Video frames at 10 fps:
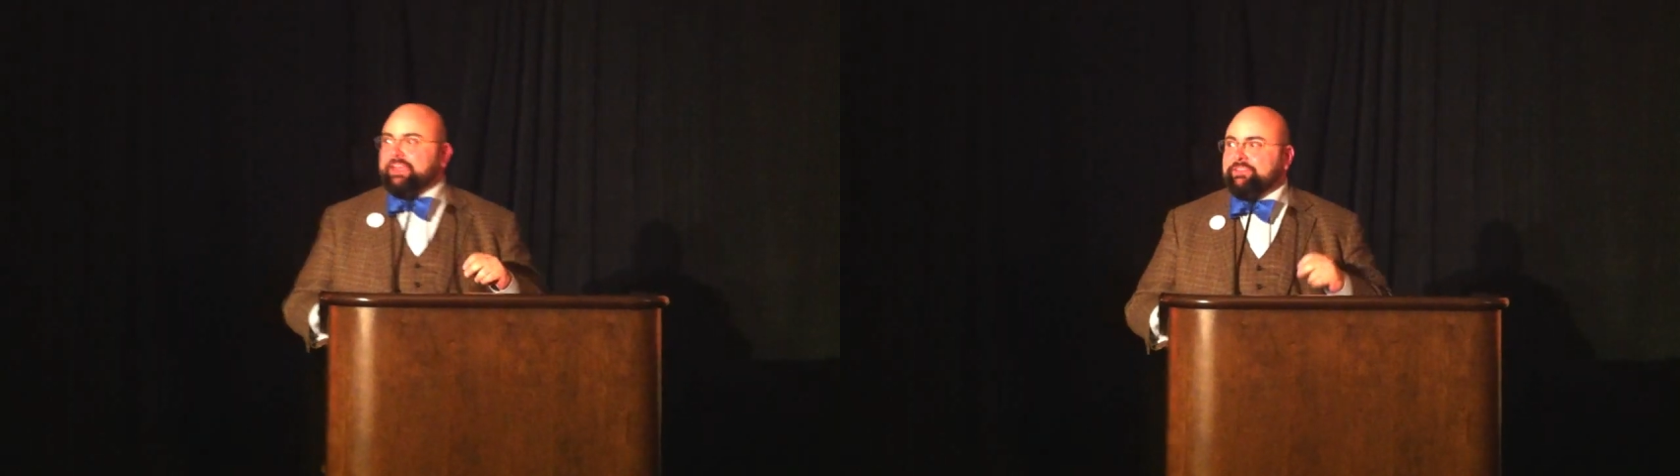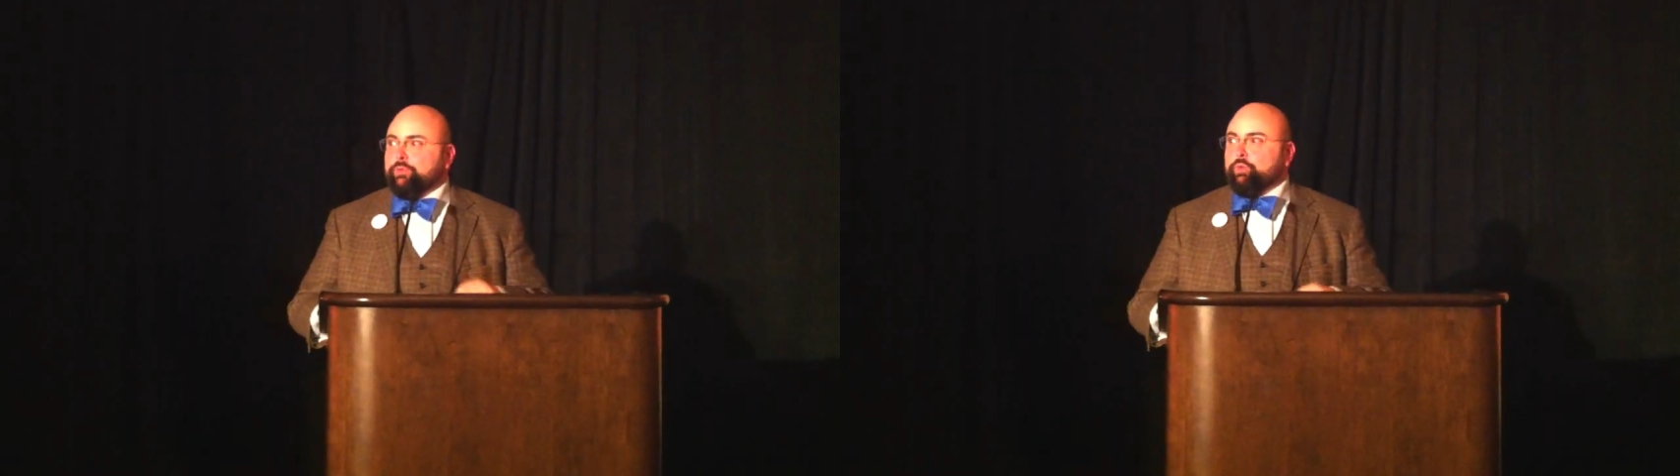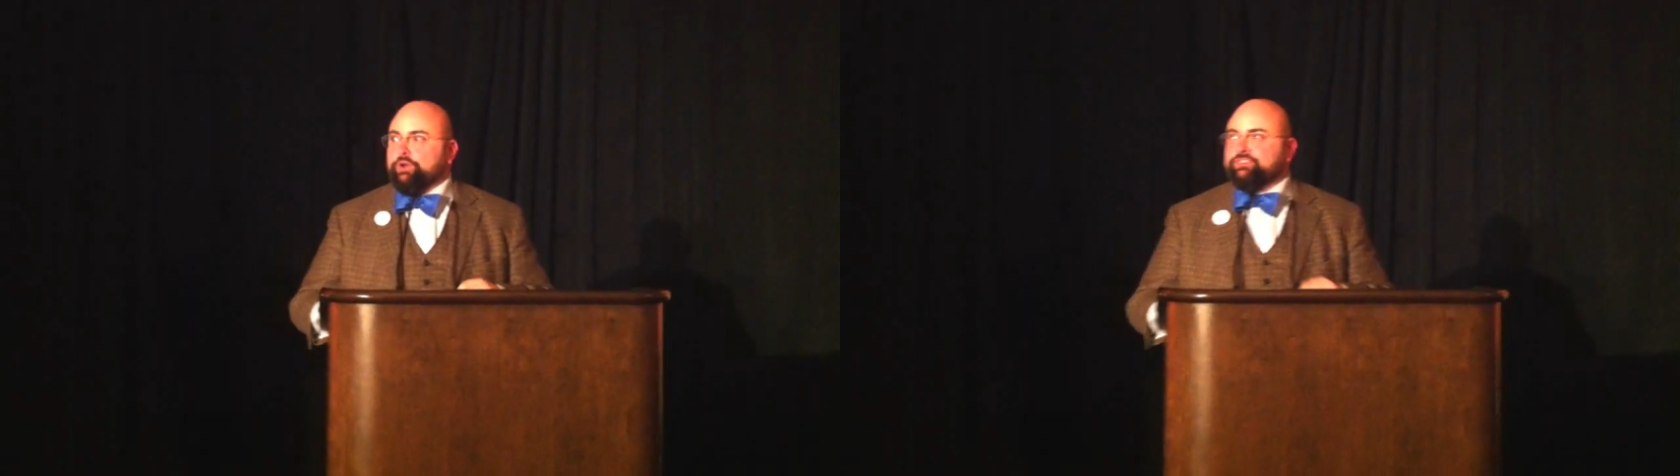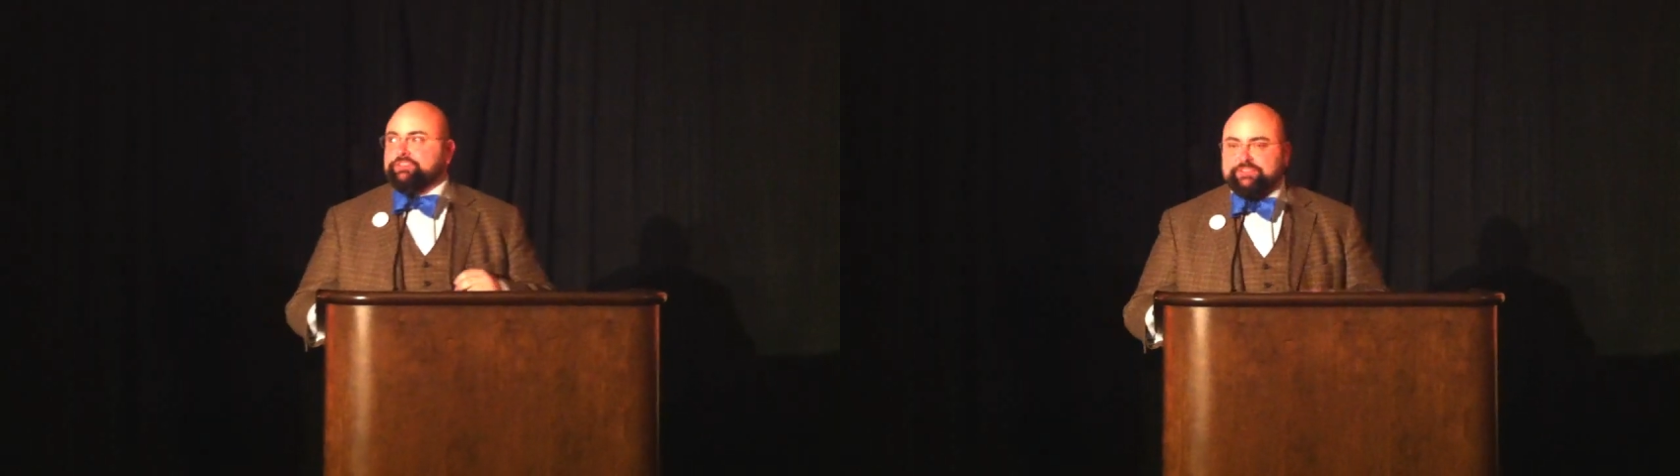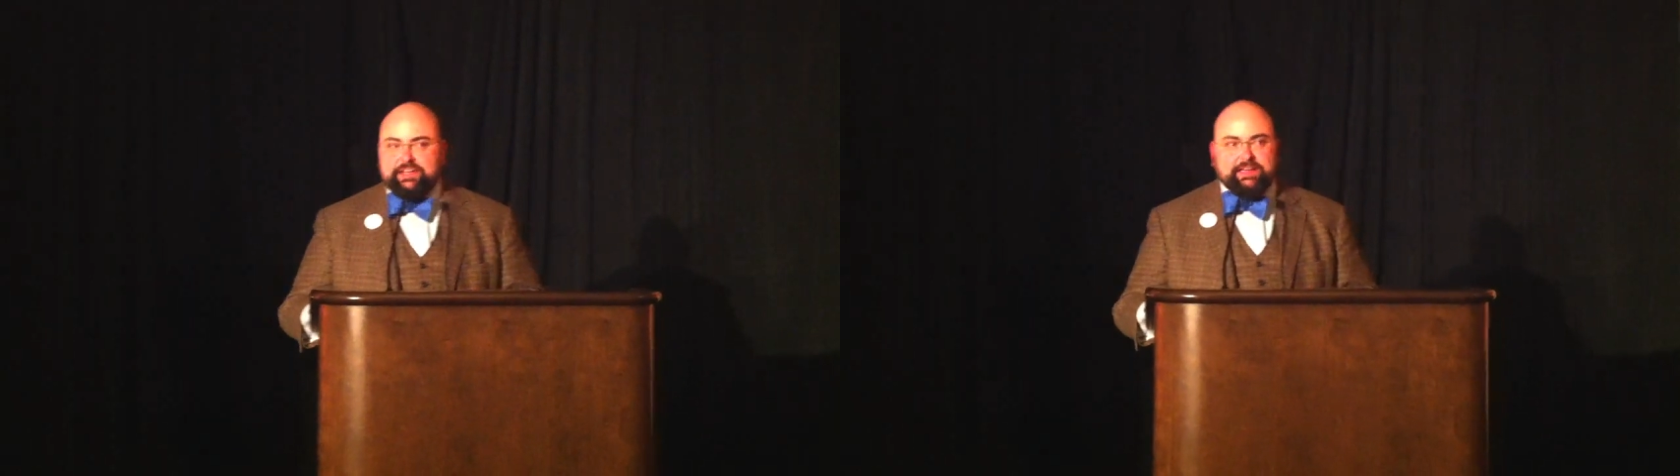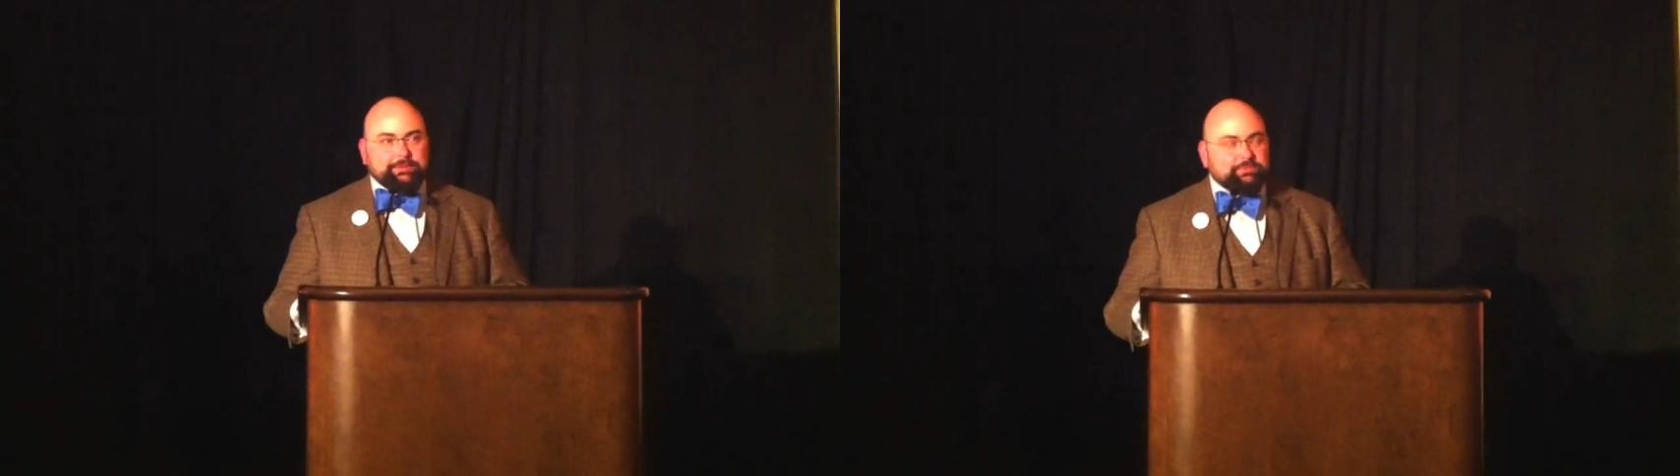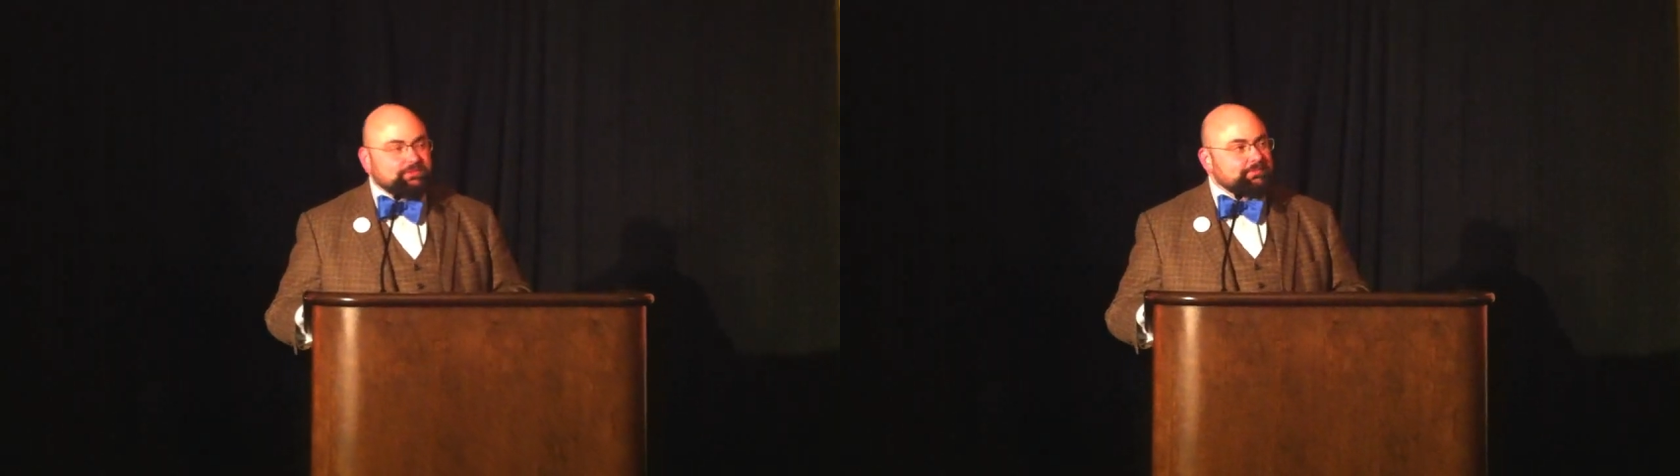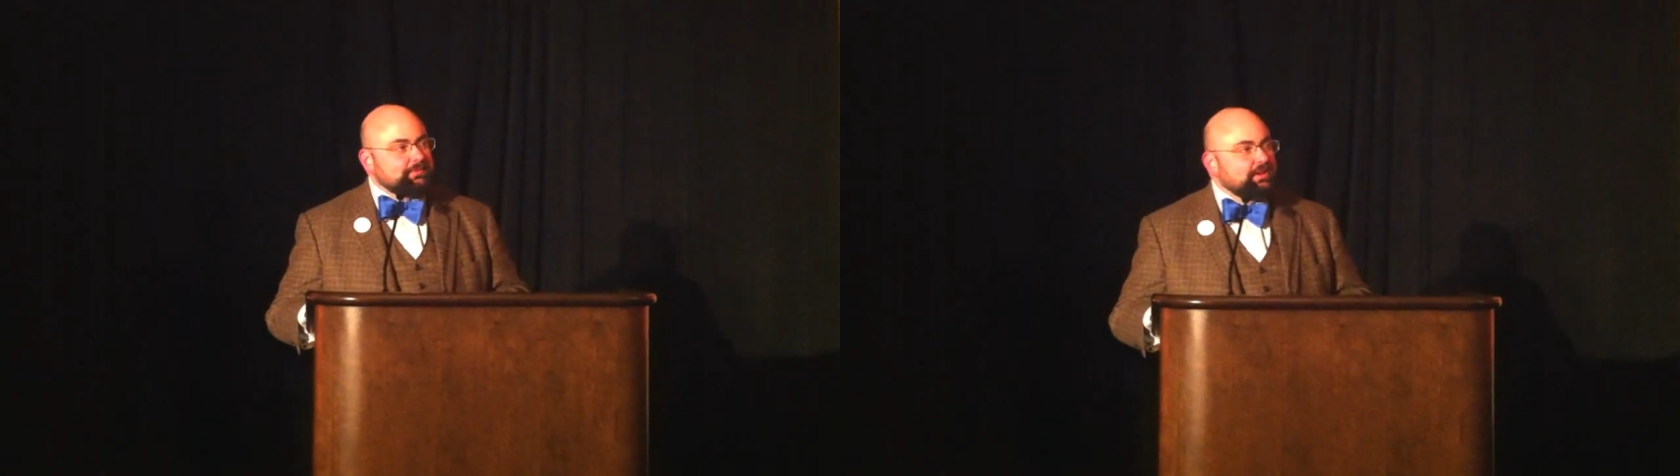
and the worst of times.